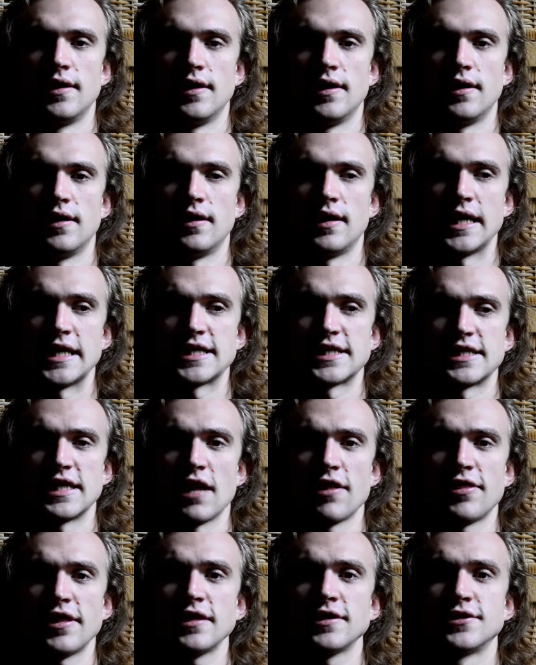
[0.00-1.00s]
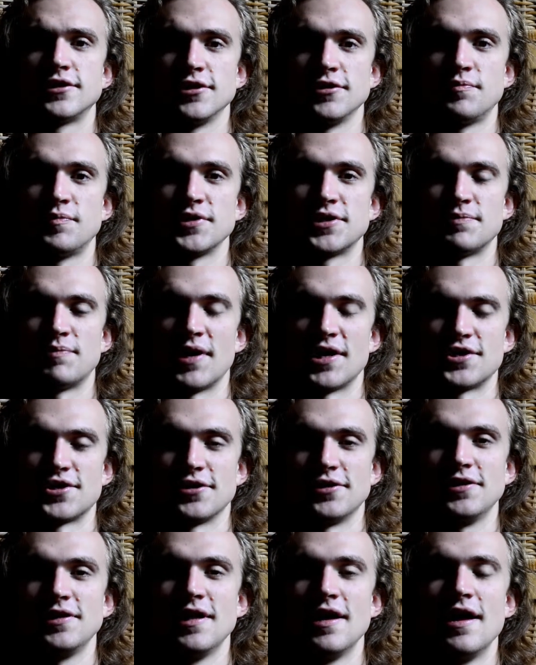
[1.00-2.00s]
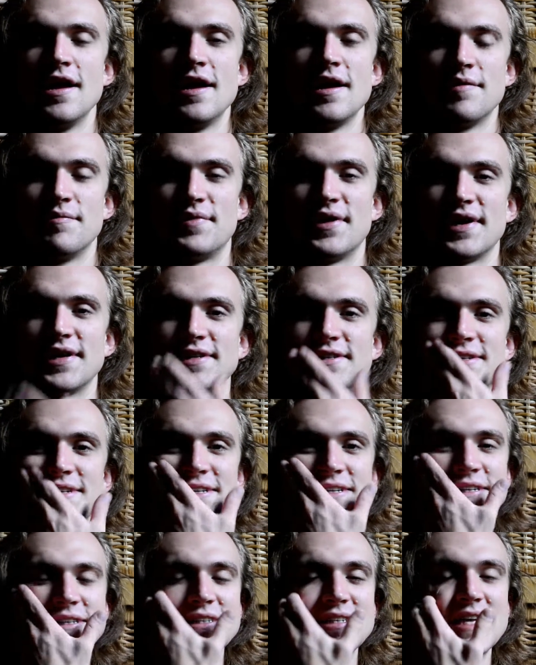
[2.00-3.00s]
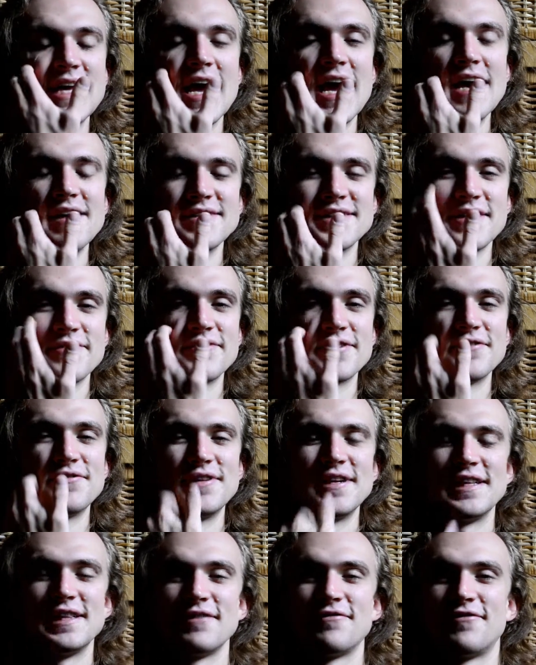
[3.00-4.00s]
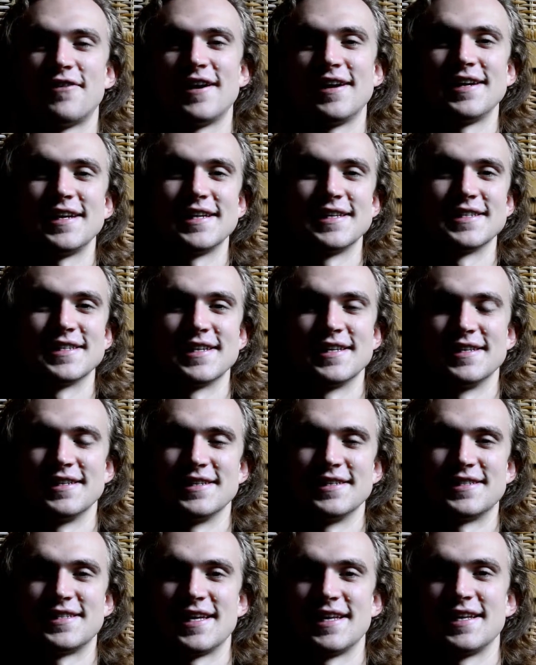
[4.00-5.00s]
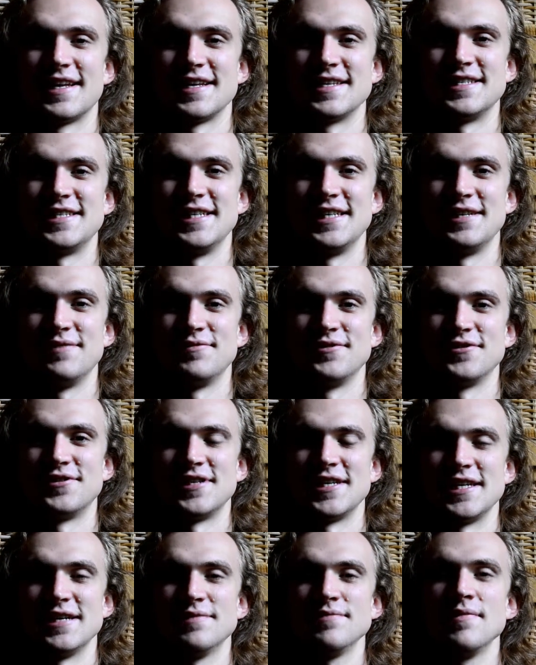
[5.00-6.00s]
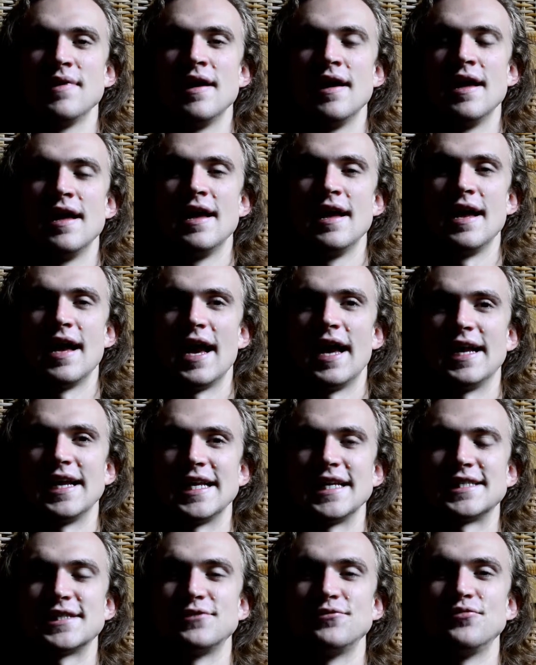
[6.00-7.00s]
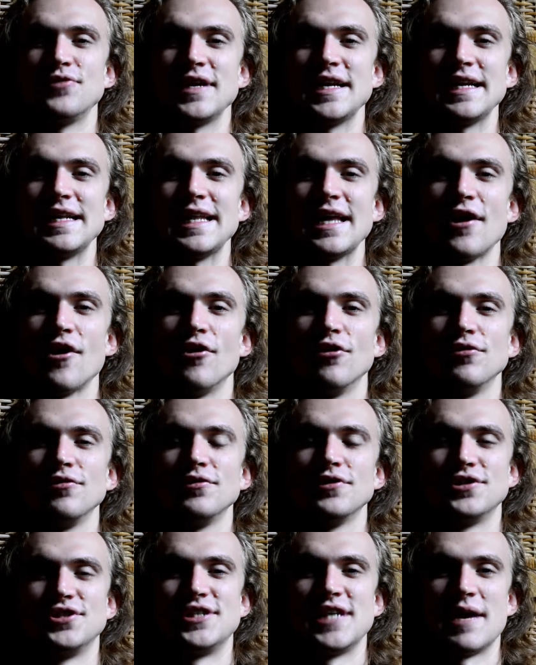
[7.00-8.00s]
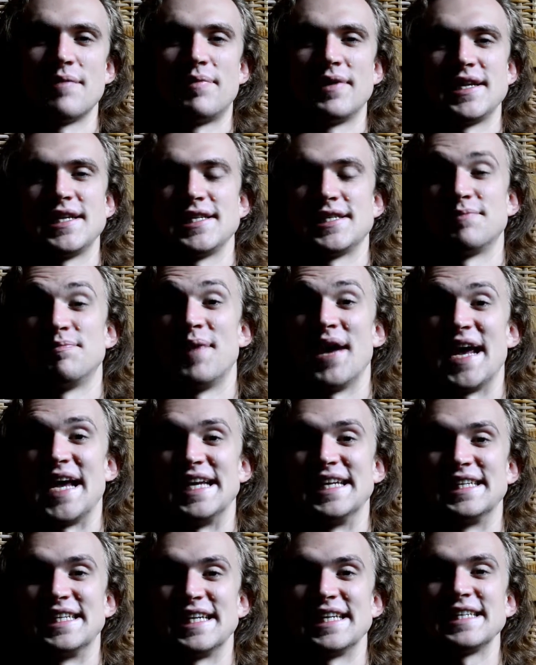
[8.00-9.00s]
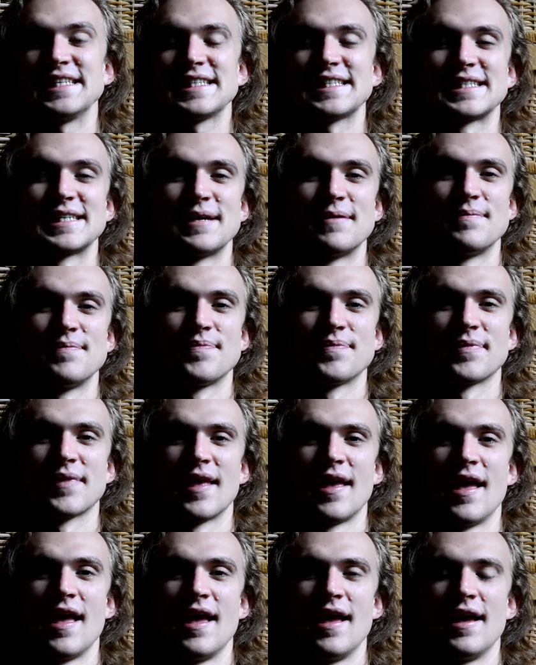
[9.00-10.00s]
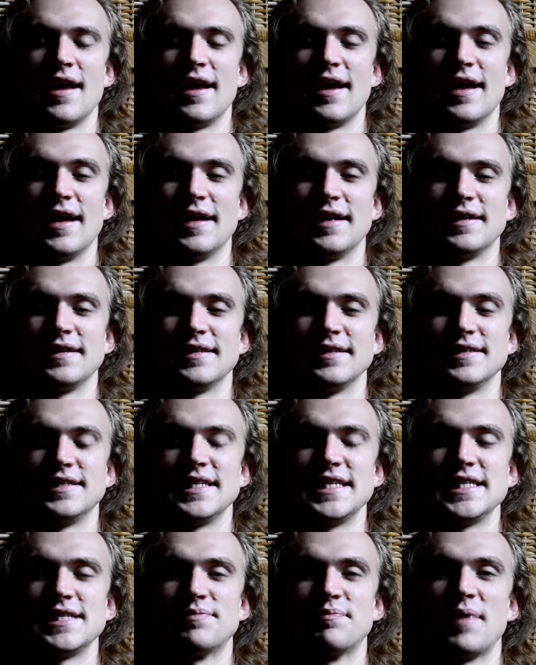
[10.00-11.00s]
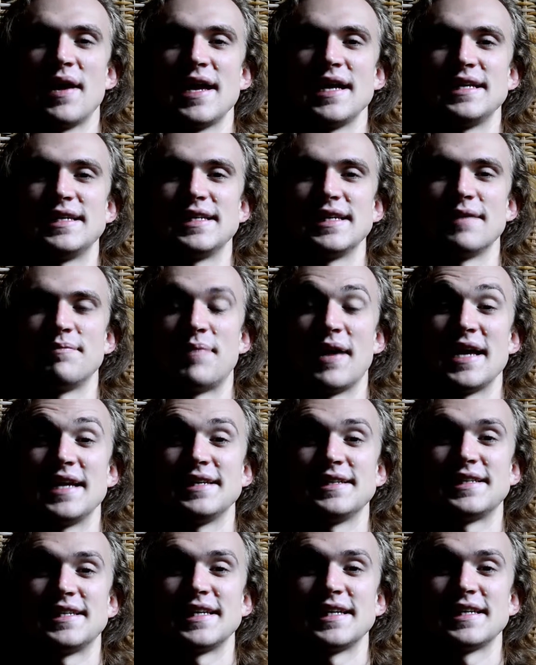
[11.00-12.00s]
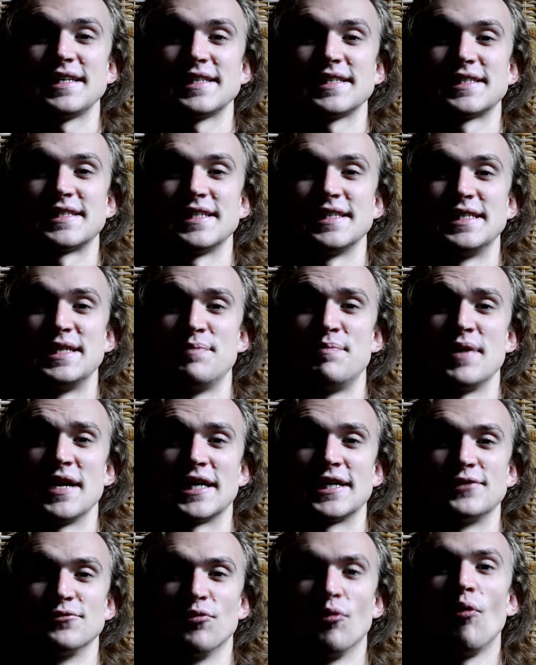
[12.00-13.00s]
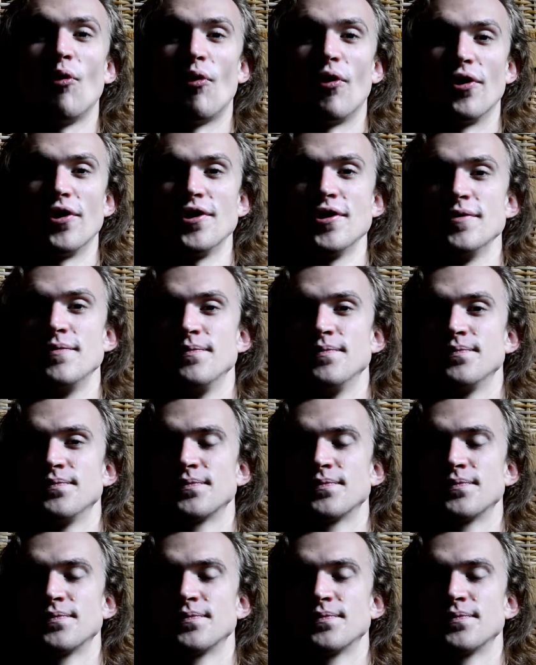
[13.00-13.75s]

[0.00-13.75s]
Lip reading: It's nothing super special, but they have something really fun in Sendai City Museum, and it's really old Japanese paintings, and these paintings depict war.